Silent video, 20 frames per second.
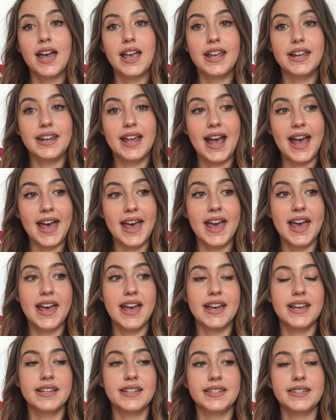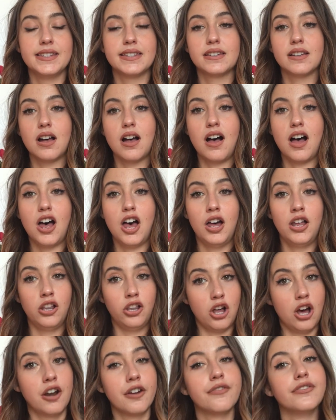it has a
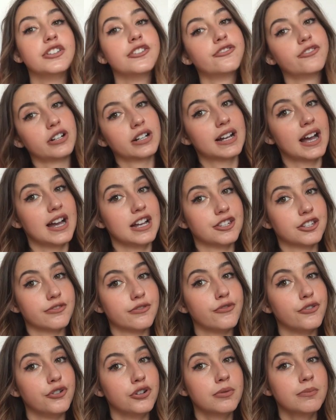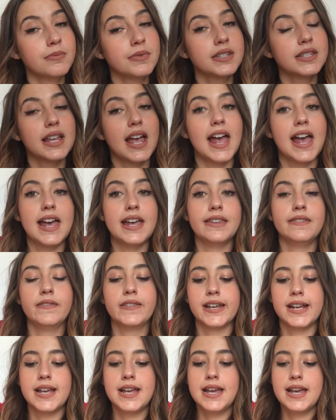lot of different kinds of rooms,
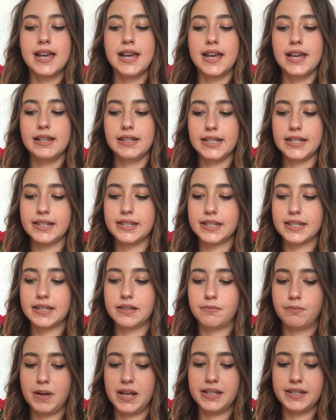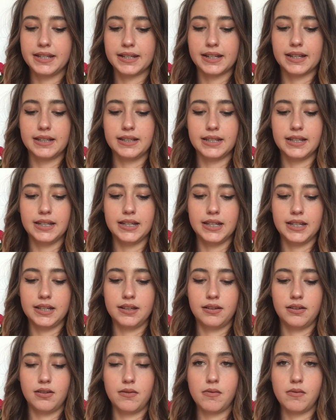and it's basically